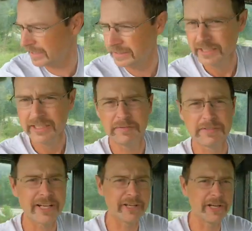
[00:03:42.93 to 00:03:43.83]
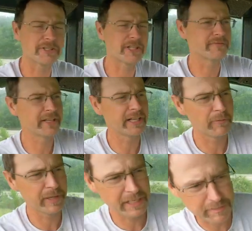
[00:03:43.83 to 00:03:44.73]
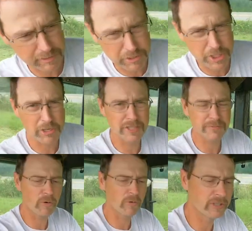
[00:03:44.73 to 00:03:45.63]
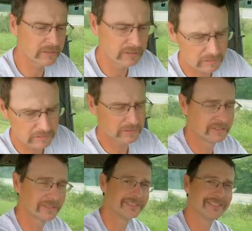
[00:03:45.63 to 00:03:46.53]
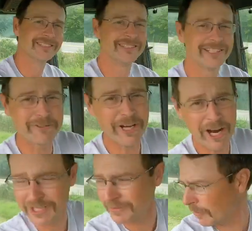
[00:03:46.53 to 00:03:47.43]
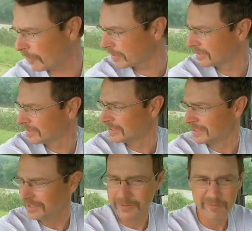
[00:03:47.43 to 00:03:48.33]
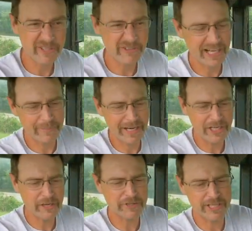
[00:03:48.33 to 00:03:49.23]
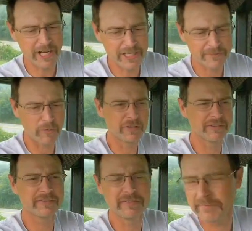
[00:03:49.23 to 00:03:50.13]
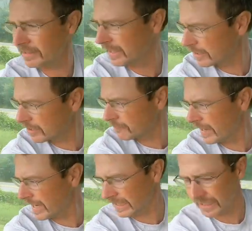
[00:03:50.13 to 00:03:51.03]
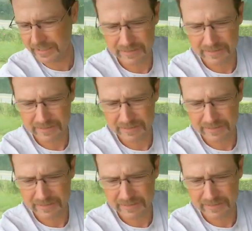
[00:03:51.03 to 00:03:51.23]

You saw yesterday's video, we got some new shoes for it, new tires for it. Been trying to buy used tires for it, but I couldn't find any.